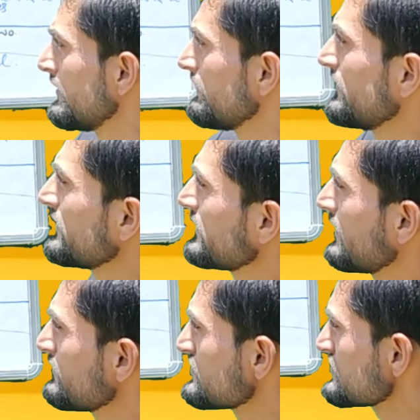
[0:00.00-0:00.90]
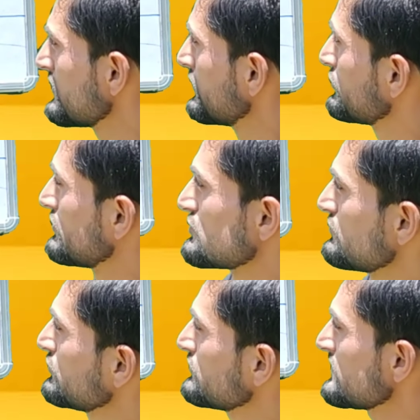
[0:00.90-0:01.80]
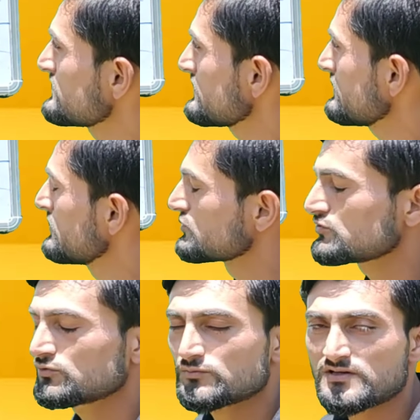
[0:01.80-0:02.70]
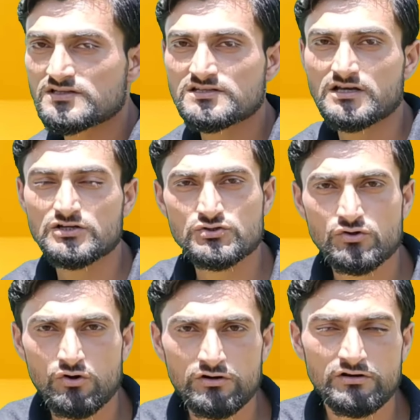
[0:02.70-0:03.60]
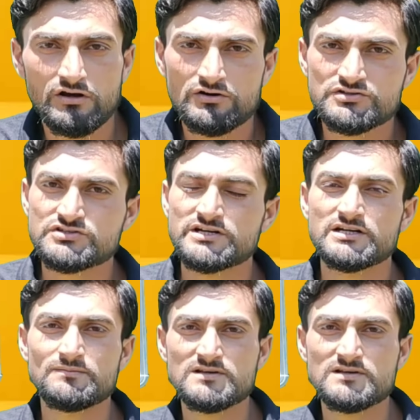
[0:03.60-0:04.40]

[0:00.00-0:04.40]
When it comes to the smooth muscle is also called non-striated